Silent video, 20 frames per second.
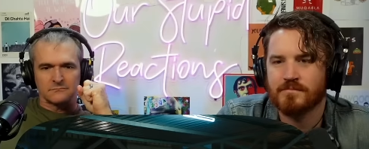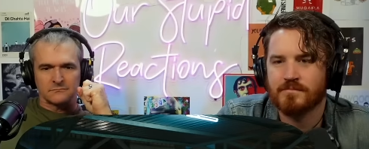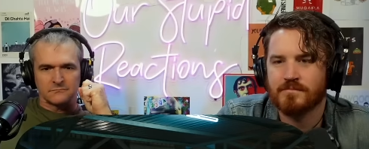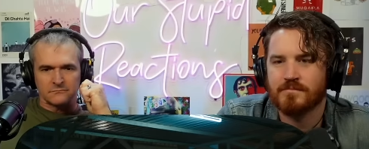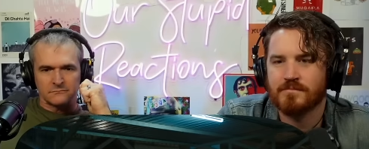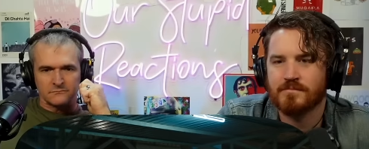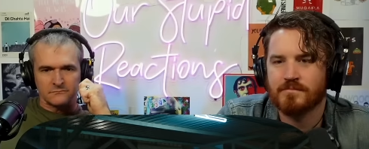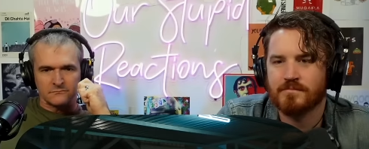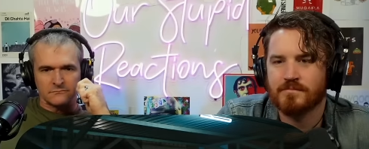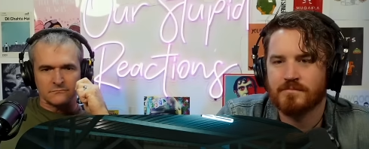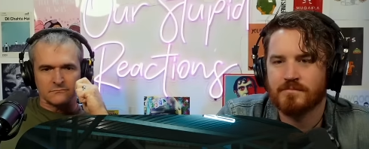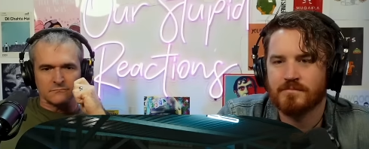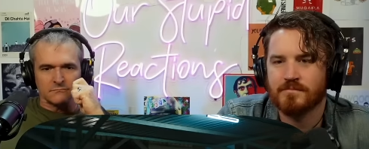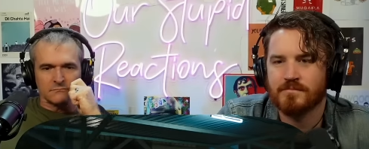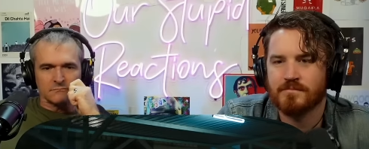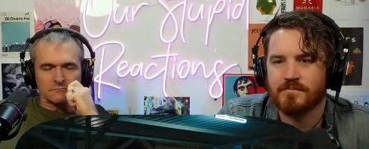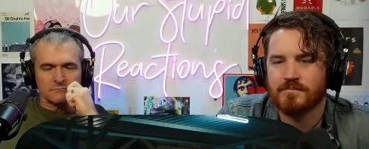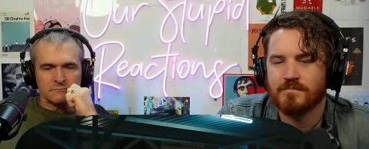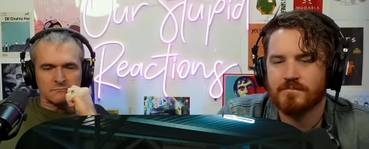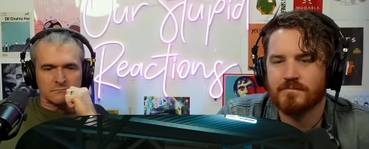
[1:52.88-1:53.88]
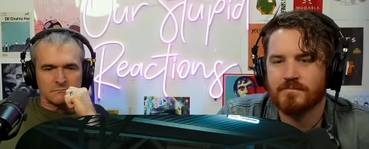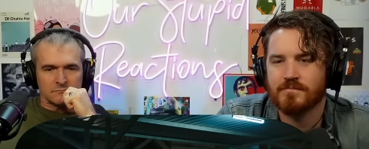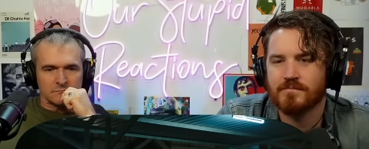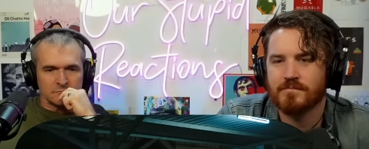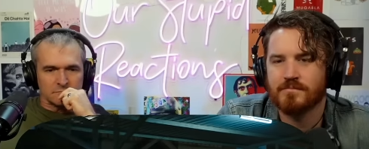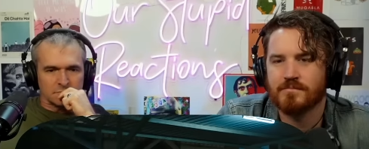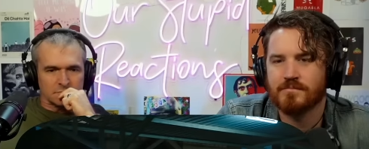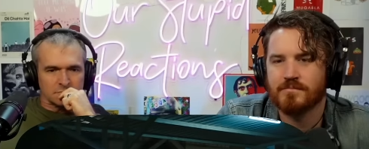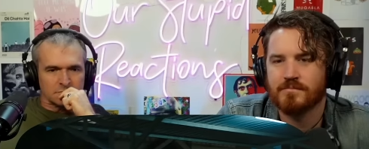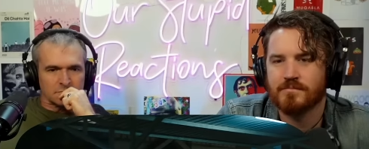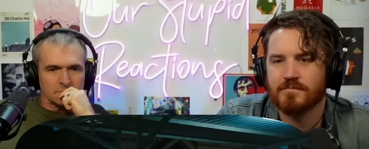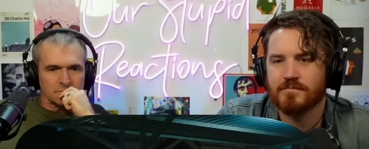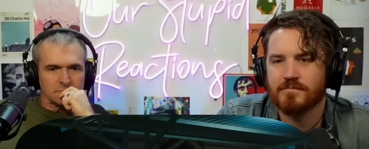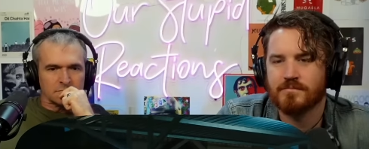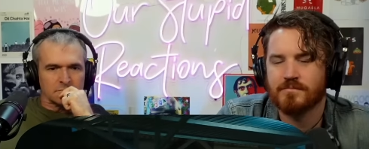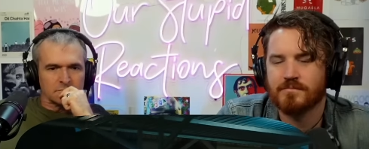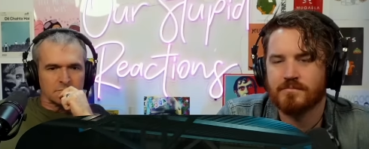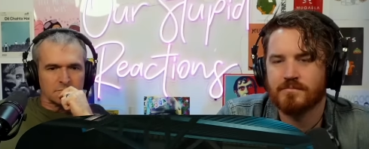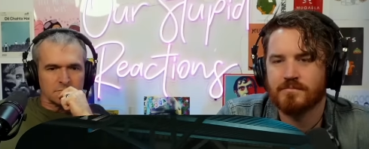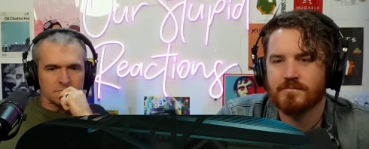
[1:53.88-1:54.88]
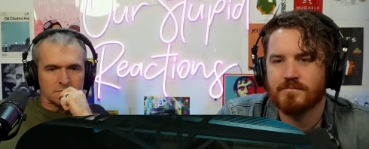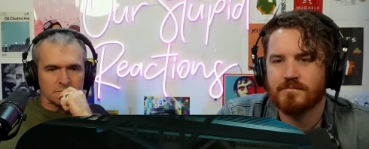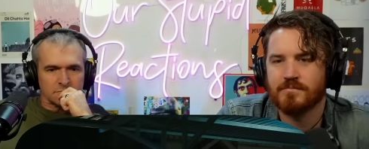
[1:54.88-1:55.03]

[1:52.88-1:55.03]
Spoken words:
(silence)